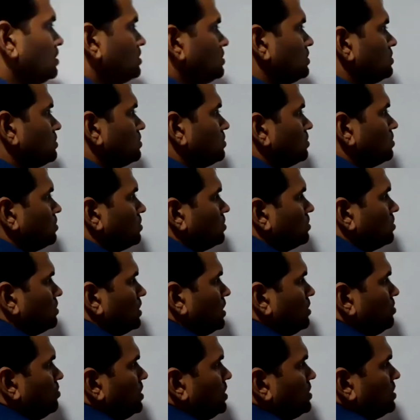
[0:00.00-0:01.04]
So
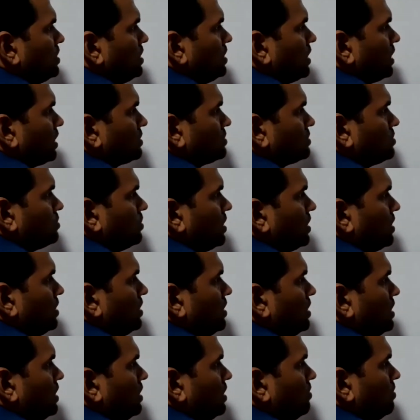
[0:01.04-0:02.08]
let me take a student
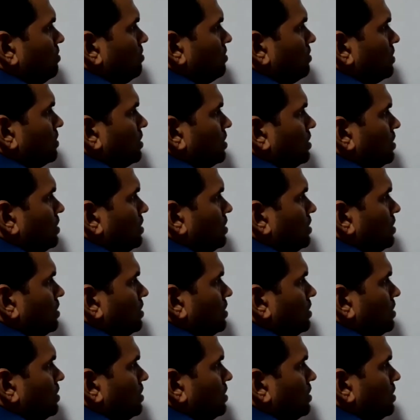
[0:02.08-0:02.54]
name.